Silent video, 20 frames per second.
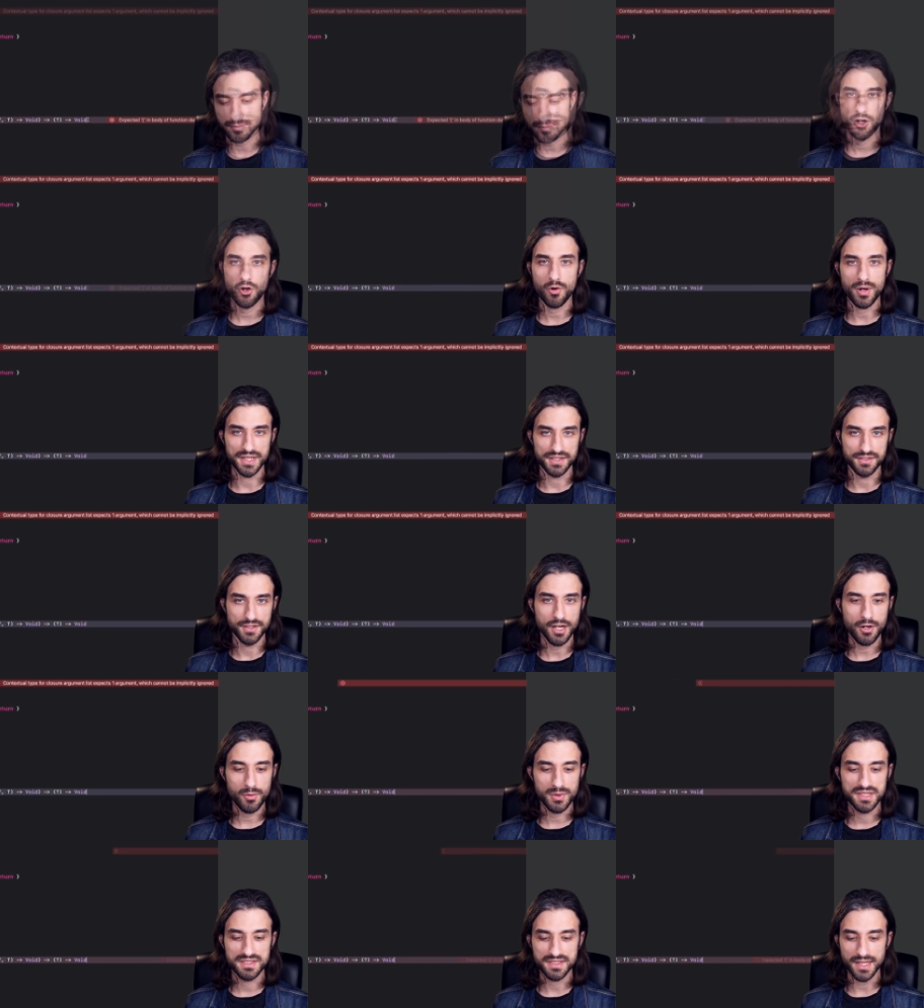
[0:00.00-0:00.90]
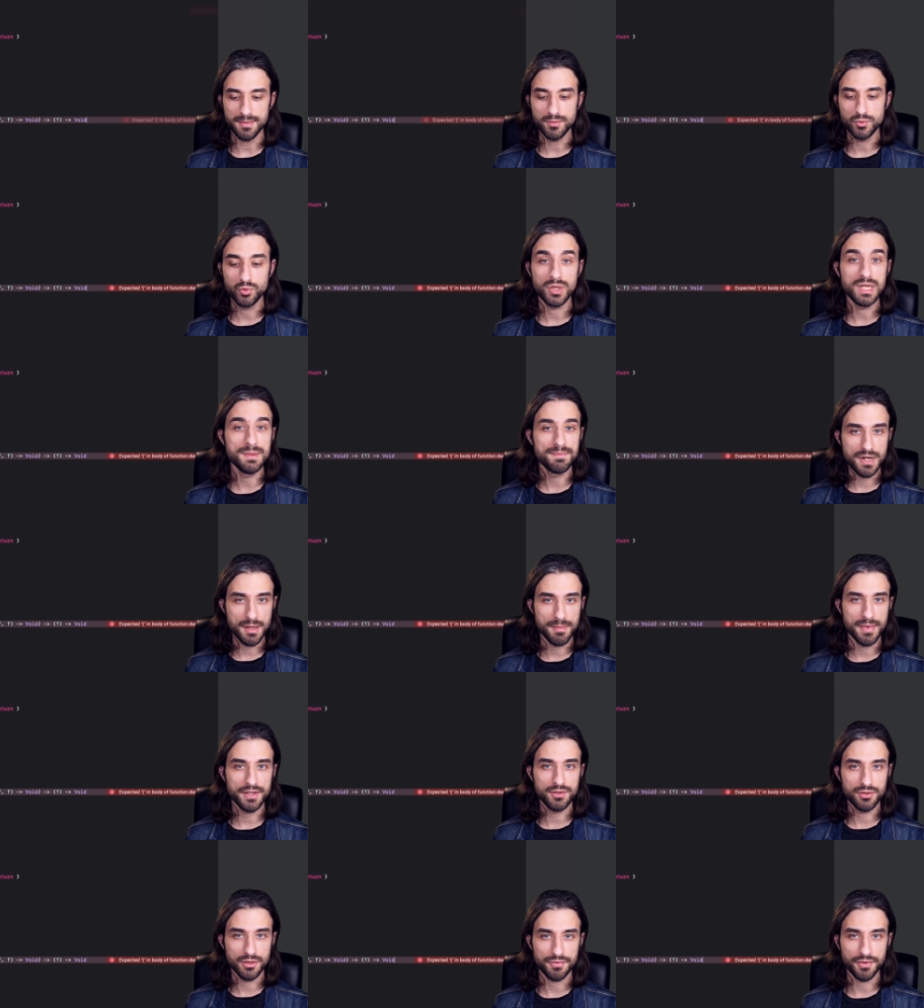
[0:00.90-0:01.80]
Alright, now it's time to
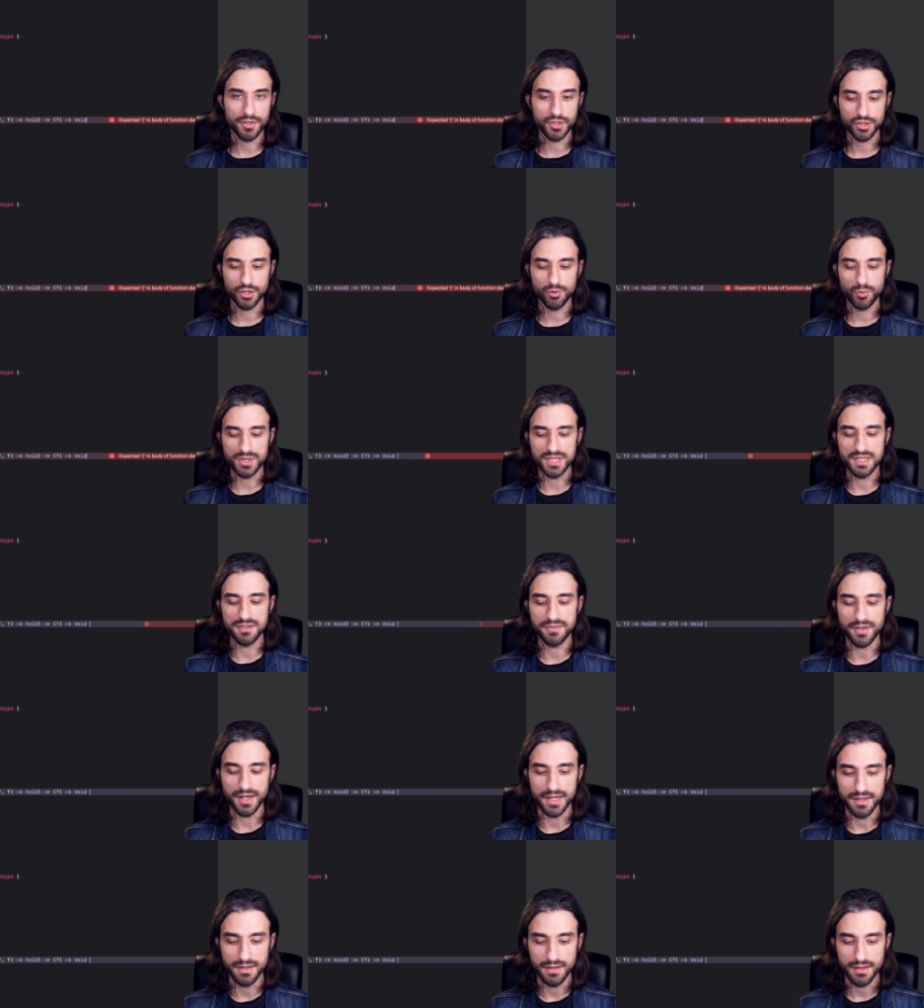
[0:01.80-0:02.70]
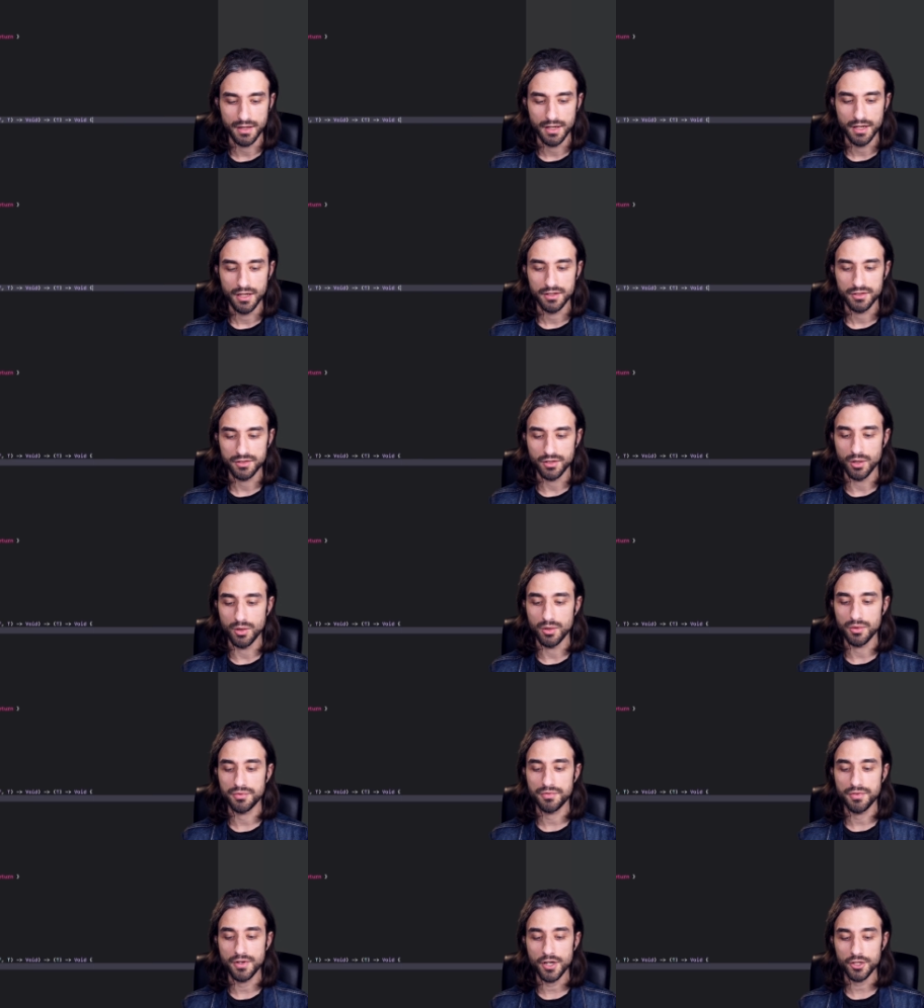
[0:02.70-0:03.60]
implement the function weakify. So
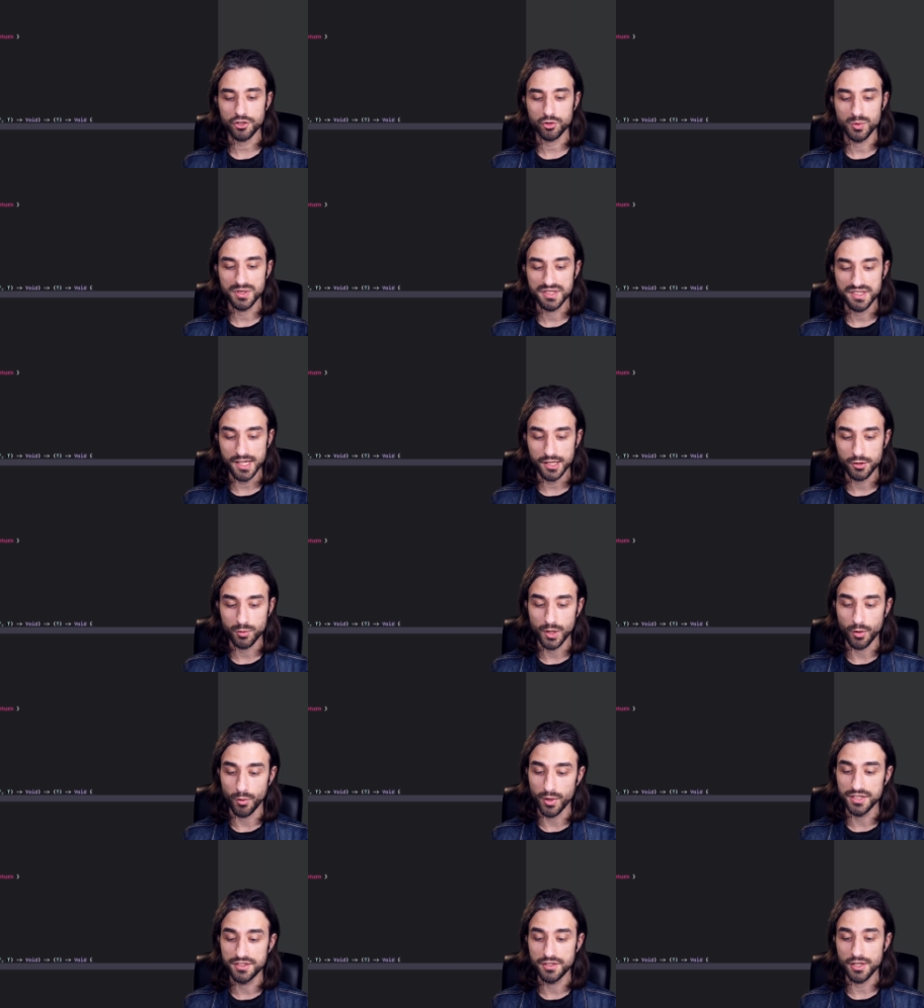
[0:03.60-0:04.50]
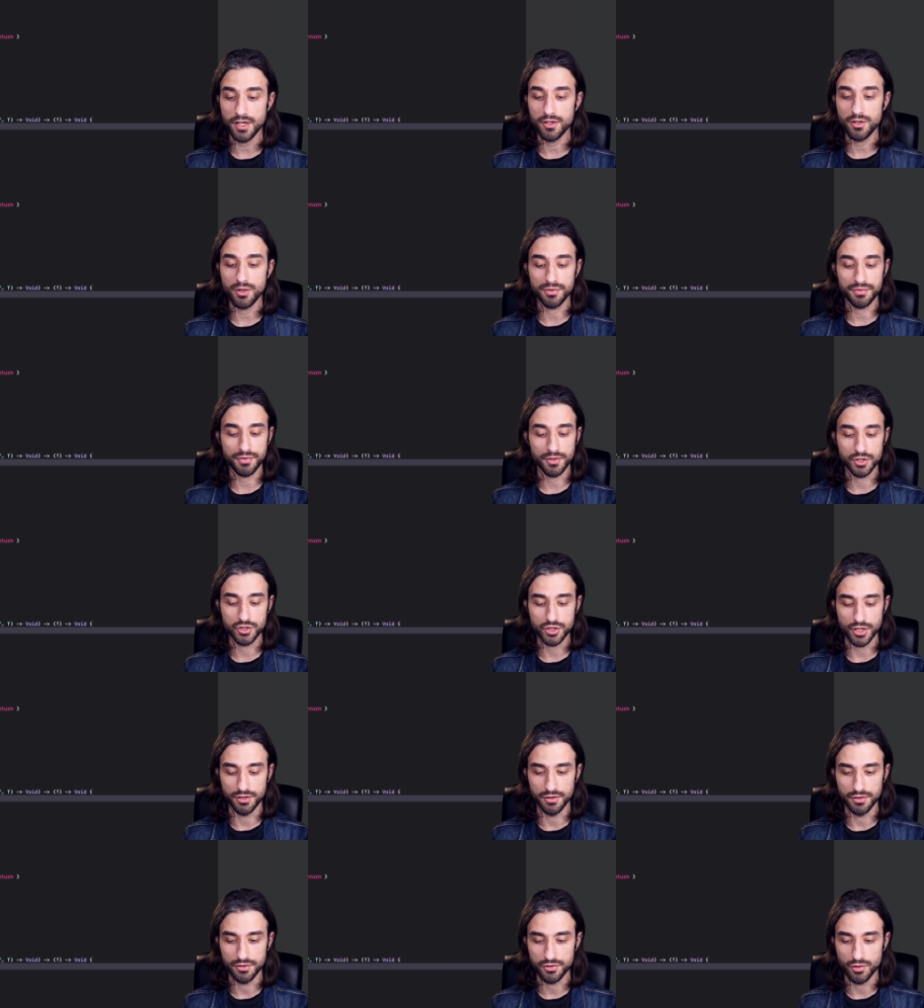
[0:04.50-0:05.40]
first we say that we return a
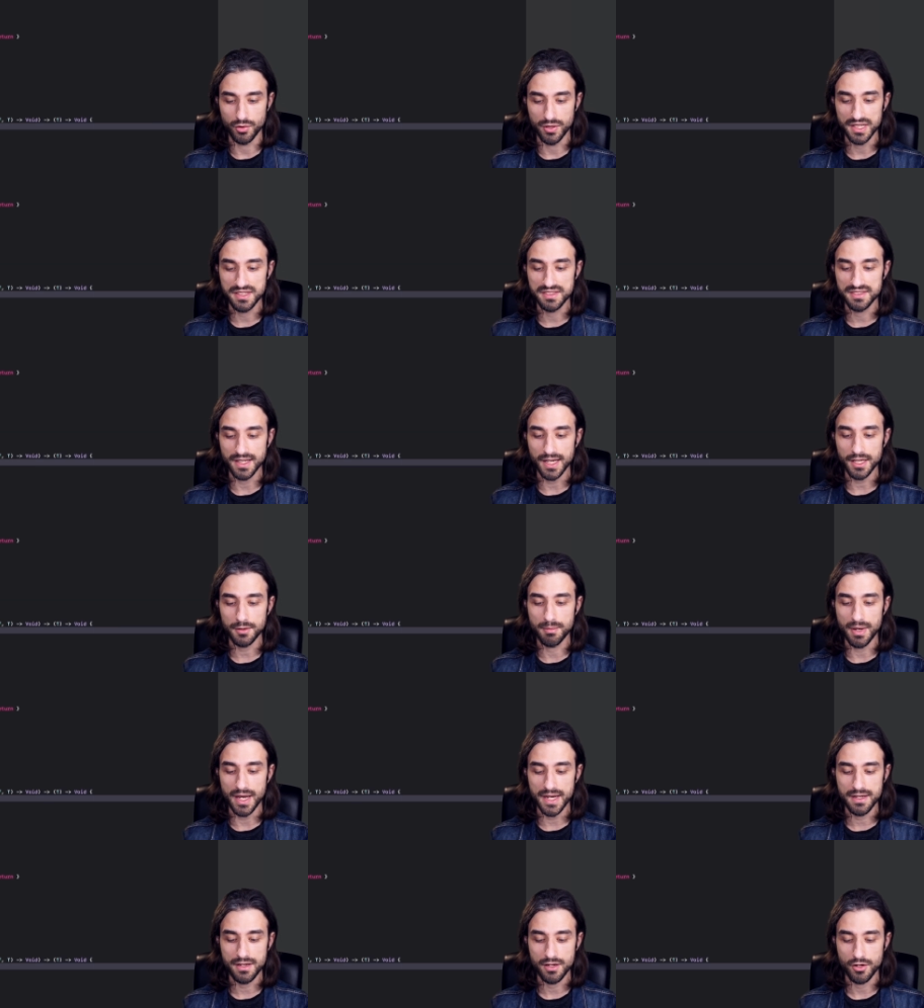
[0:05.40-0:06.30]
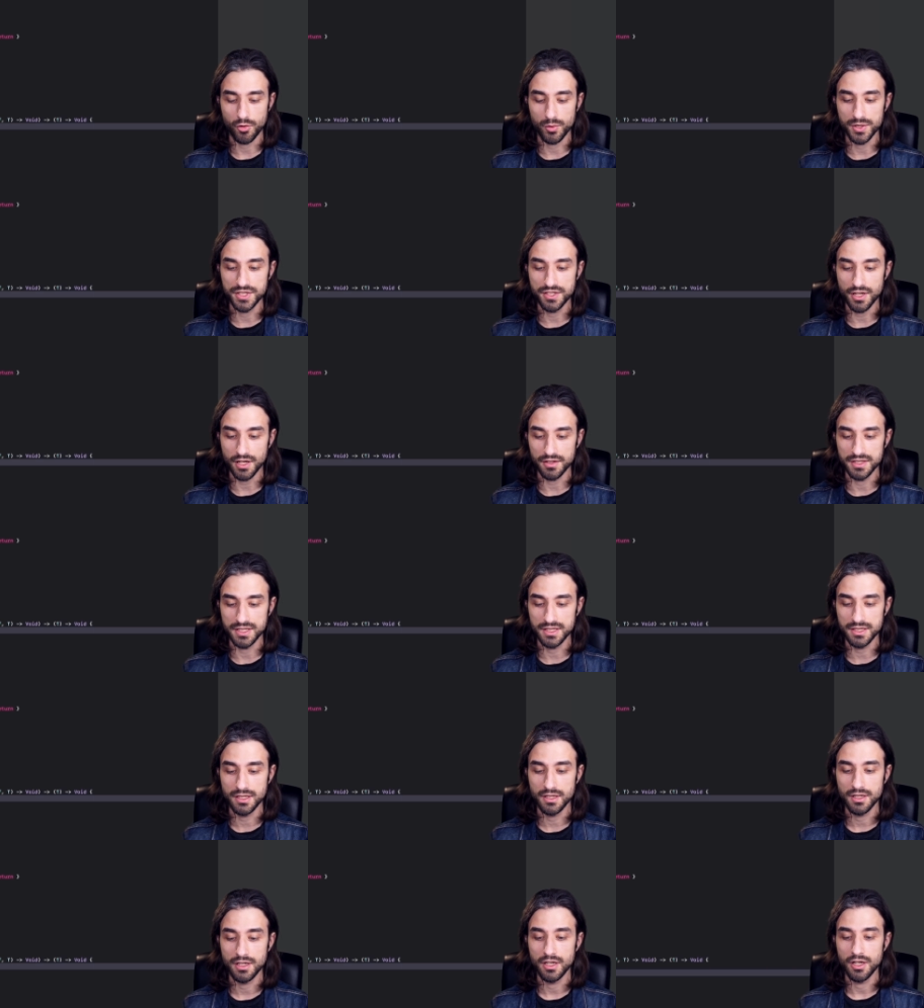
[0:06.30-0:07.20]
function. So let's start by
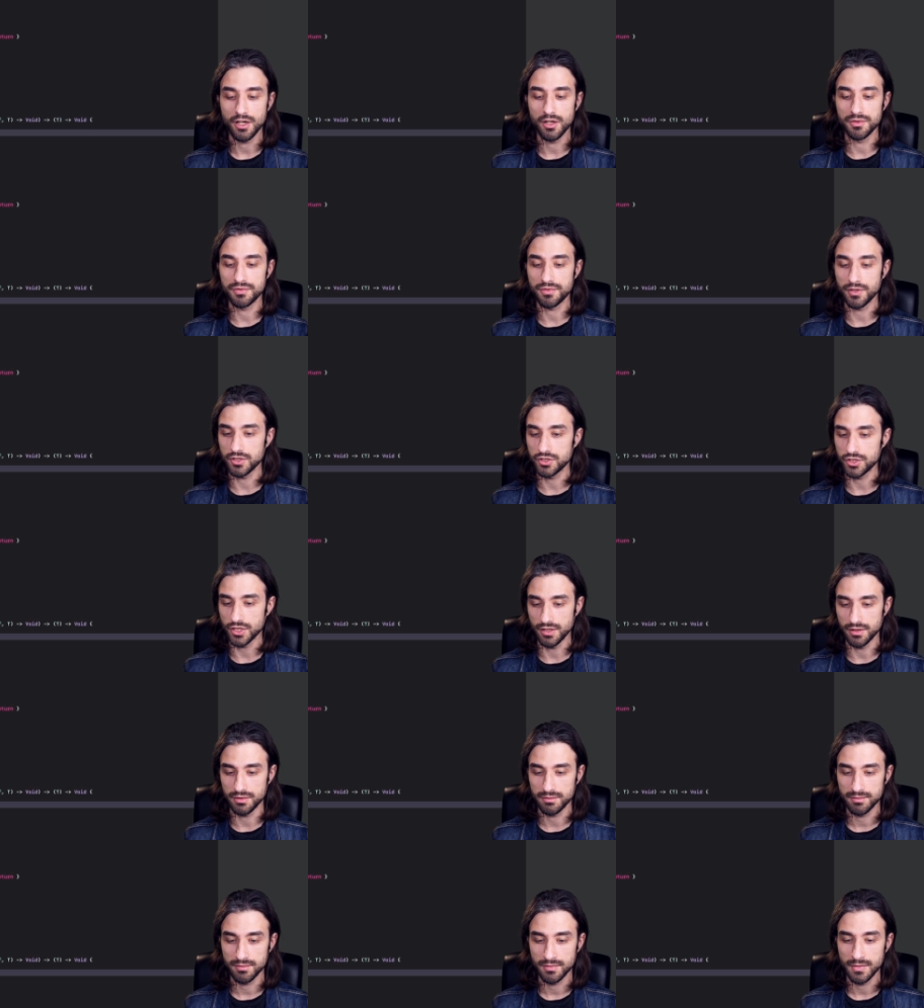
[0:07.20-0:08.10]
returning a function.